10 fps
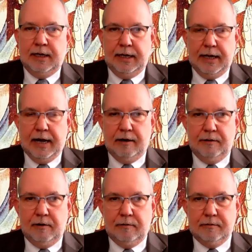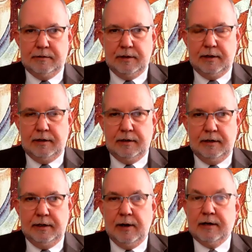and how those
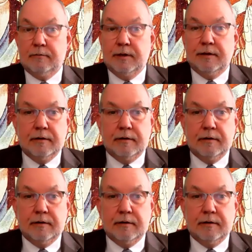interact with